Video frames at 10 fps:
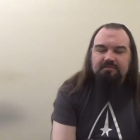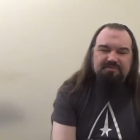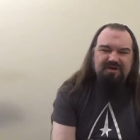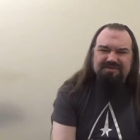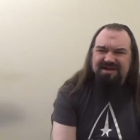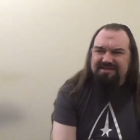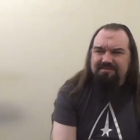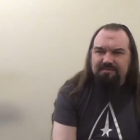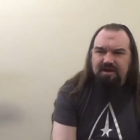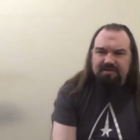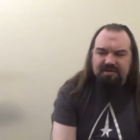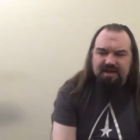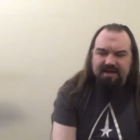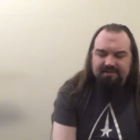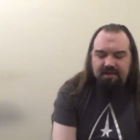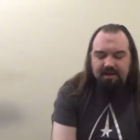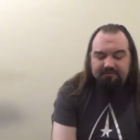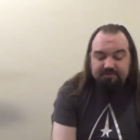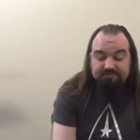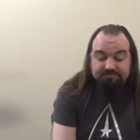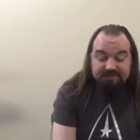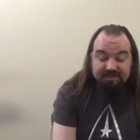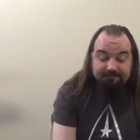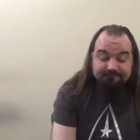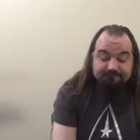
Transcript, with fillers: well, probably not some not nine lives, but yeah.